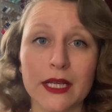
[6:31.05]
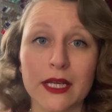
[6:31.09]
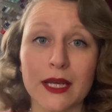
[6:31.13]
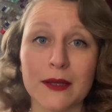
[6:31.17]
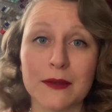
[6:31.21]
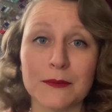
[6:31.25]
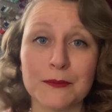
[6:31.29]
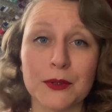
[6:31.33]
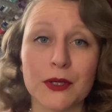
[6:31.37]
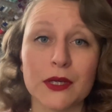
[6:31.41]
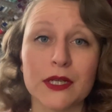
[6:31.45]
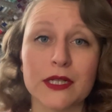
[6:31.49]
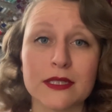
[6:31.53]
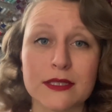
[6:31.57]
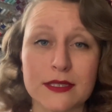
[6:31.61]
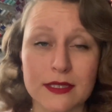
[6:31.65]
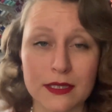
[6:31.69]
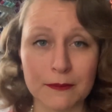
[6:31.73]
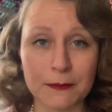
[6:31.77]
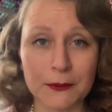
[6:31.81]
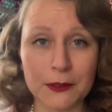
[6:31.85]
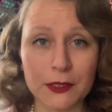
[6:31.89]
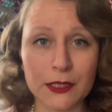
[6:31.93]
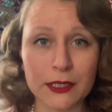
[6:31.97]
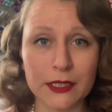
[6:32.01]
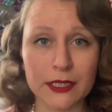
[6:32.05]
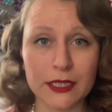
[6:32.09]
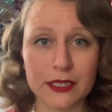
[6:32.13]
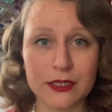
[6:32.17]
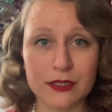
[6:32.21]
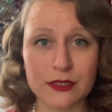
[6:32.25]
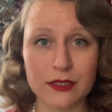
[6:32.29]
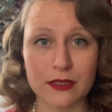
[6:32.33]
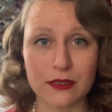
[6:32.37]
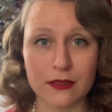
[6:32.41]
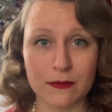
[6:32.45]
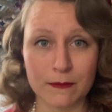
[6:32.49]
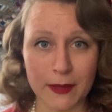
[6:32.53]
I put a zipper
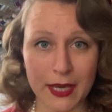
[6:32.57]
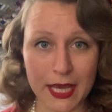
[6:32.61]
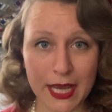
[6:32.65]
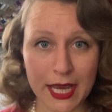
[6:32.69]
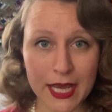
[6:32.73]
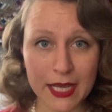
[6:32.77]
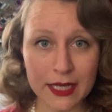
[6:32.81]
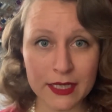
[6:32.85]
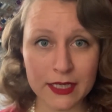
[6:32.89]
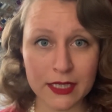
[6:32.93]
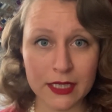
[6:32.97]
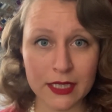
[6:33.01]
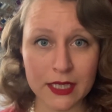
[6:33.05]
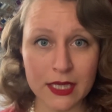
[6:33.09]
into the back.